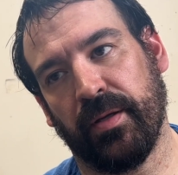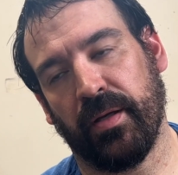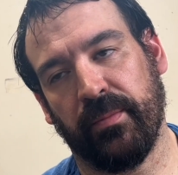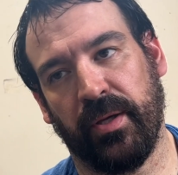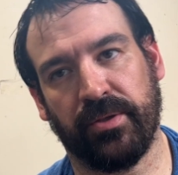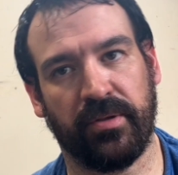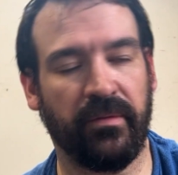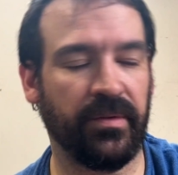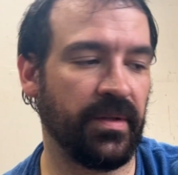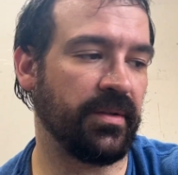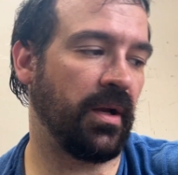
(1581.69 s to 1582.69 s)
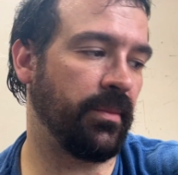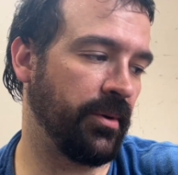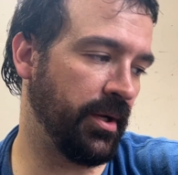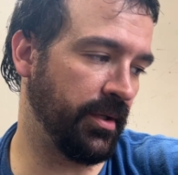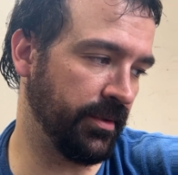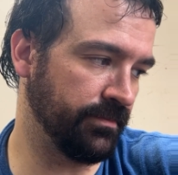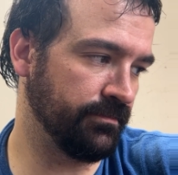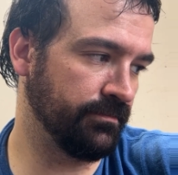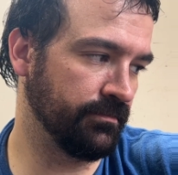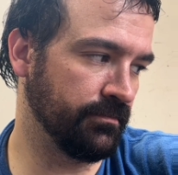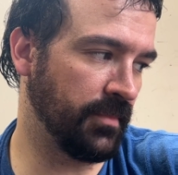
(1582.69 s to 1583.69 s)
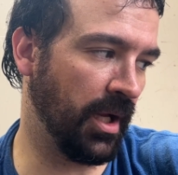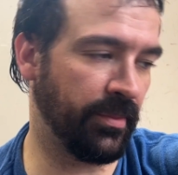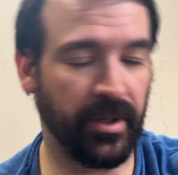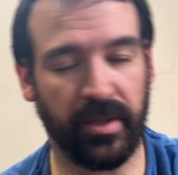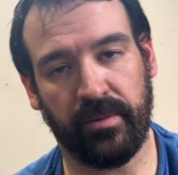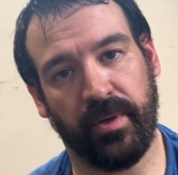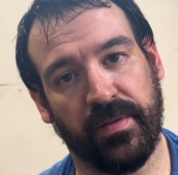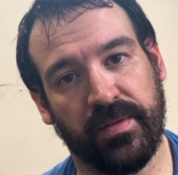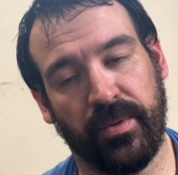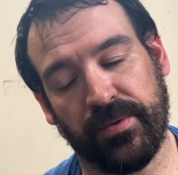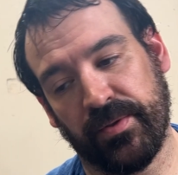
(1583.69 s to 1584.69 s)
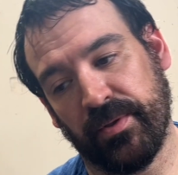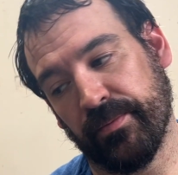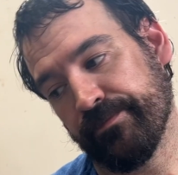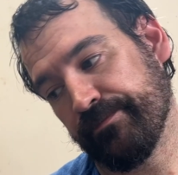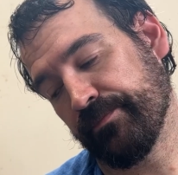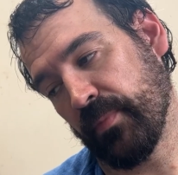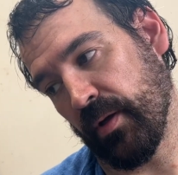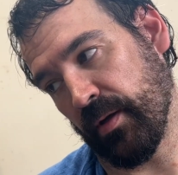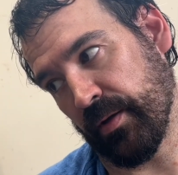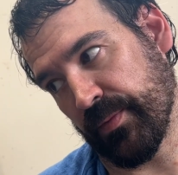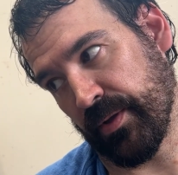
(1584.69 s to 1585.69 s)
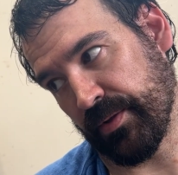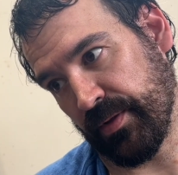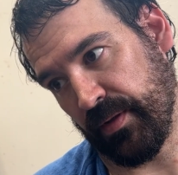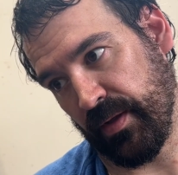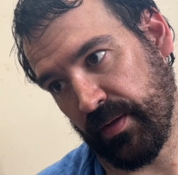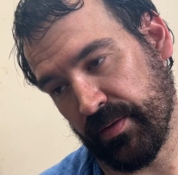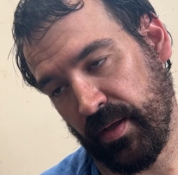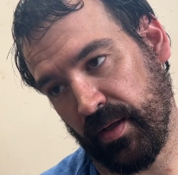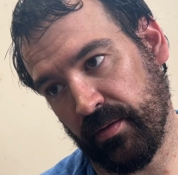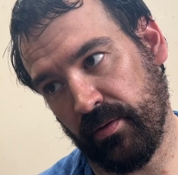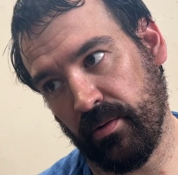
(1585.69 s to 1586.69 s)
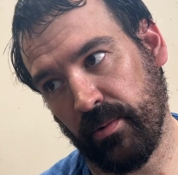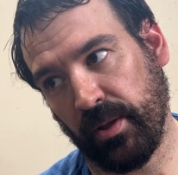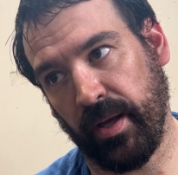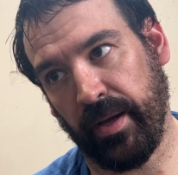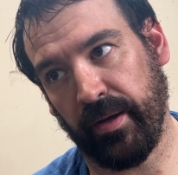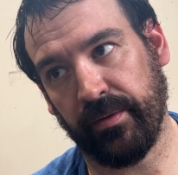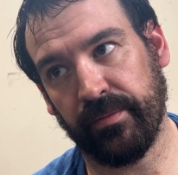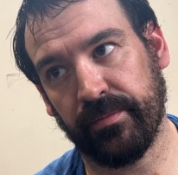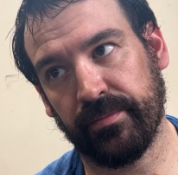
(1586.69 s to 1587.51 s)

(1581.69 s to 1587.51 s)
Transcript: make sure everything is operating the way it's supposed to, especially things that you rely on